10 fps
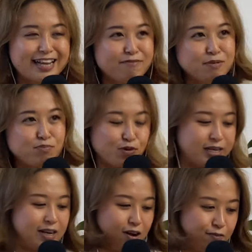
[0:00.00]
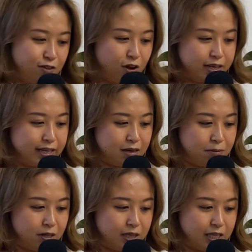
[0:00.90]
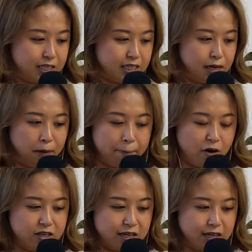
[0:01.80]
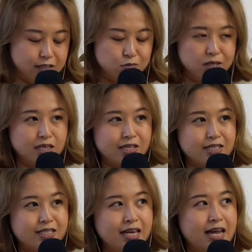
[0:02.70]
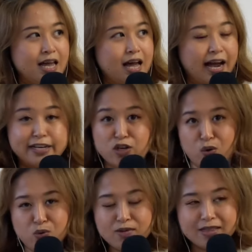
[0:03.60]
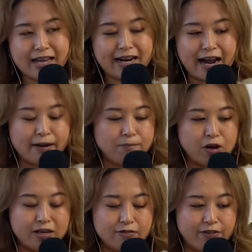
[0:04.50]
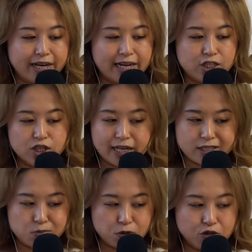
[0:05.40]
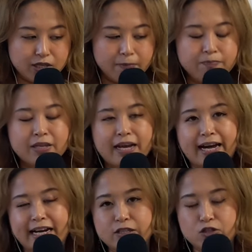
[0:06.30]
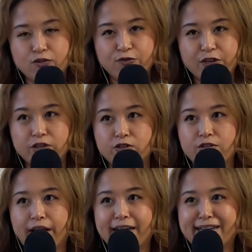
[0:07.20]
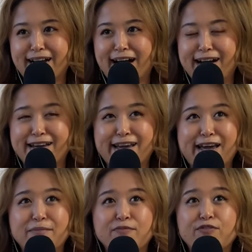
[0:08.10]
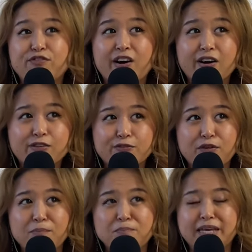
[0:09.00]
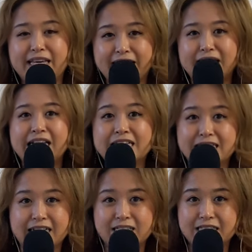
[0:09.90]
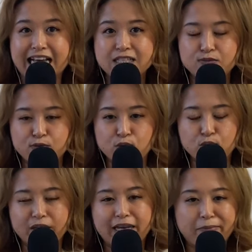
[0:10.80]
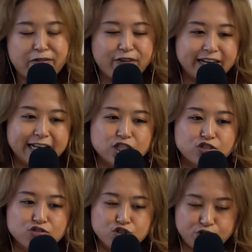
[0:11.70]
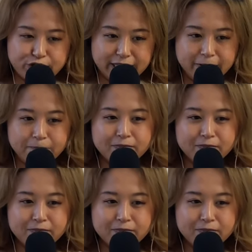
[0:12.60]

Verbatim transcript: I've been putting off talking about this in my podcast because I know that I am not a financial expert. And I also feel like I am far from being successful in my financial journey.